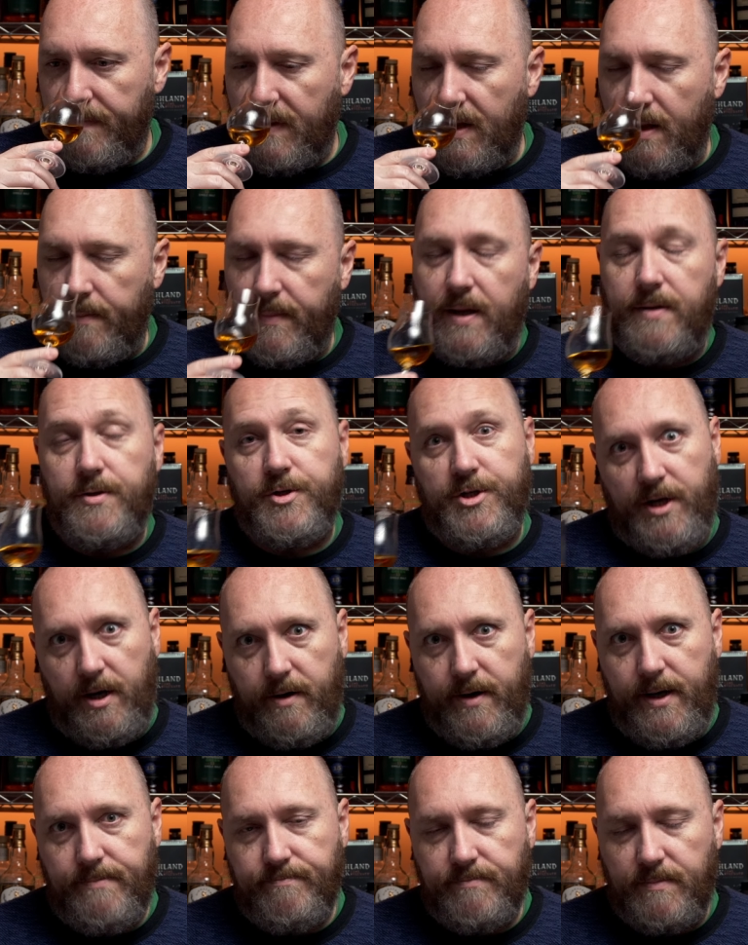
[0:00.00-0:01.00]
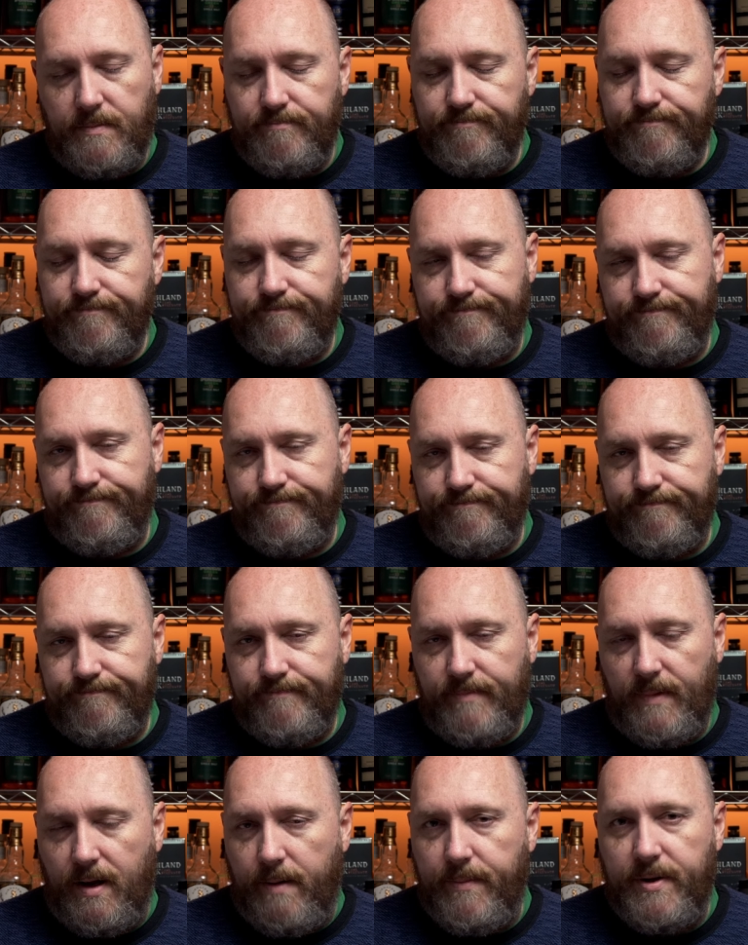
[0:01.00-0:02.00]
I'm getting sherry.
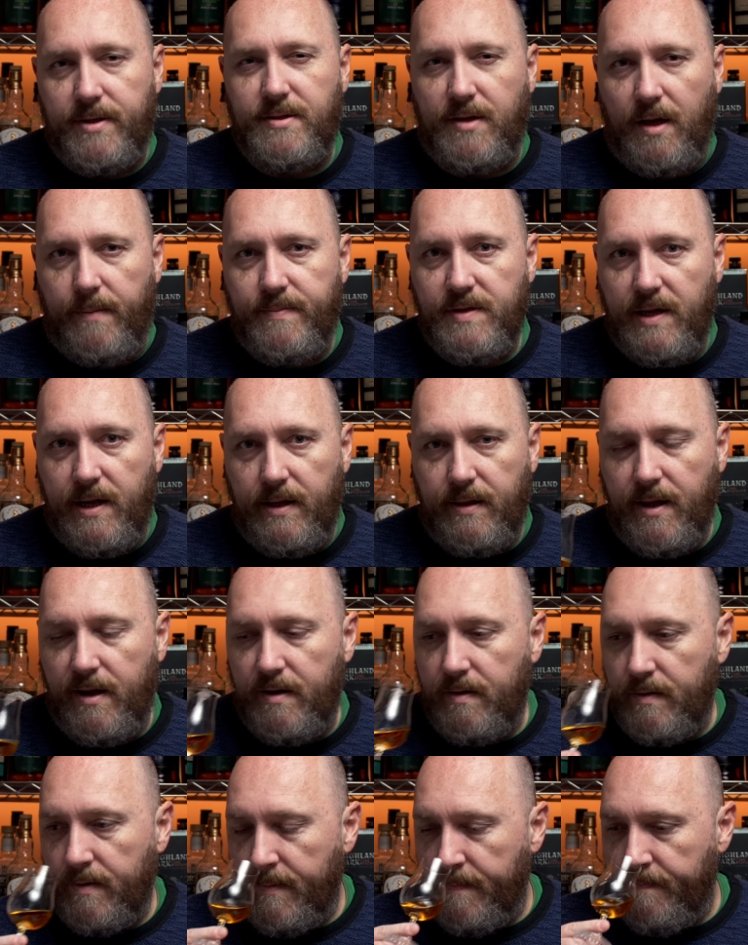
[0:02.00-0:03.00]
I'm going to stop saying that.